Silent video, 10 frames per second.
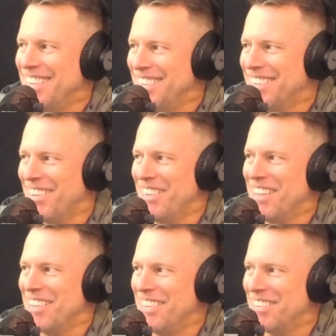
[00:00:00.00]
So he
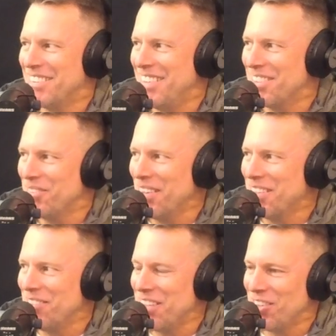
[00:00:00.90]
does. He just
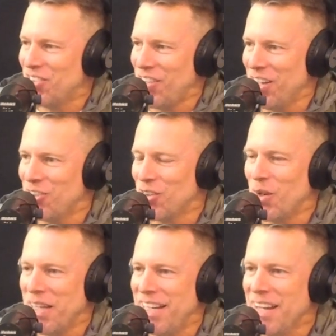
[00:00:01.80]
makes everything
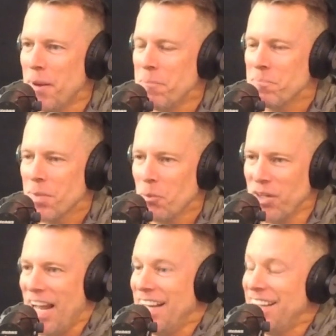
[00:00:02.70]
sing-songy.
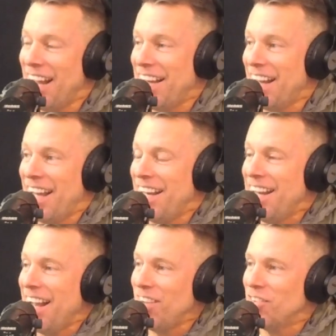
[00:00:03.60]
And
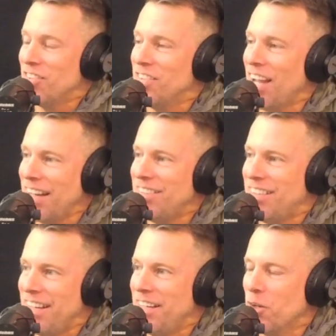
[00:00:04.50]
he has this
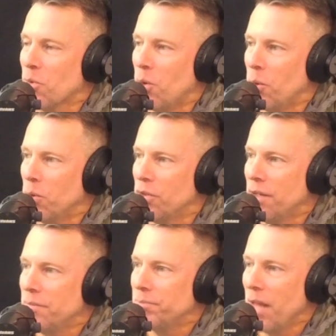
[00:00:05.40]
19-year-old,
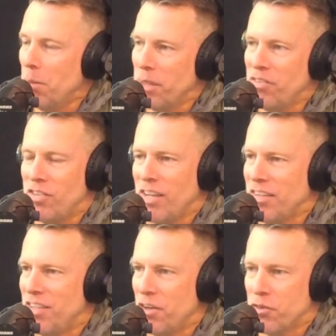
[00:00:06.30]
I believe she's
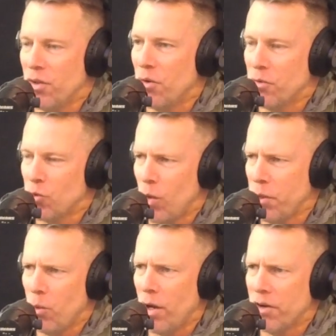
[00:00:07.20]
19 or
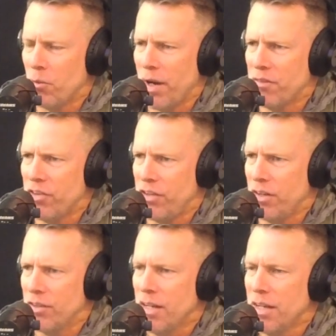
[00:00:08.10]
21 or whatever she
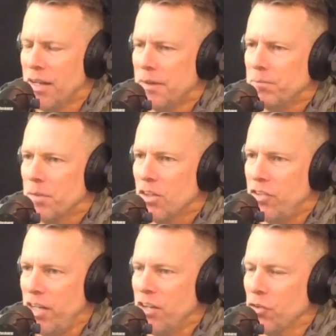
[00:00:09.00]
is.
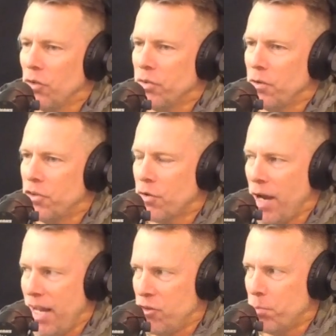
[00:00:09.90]
She is also a
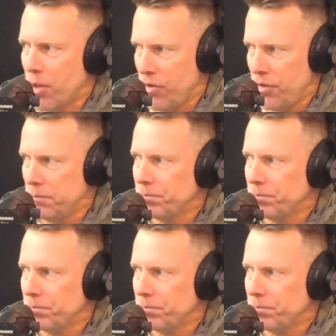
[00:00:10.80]
trans person.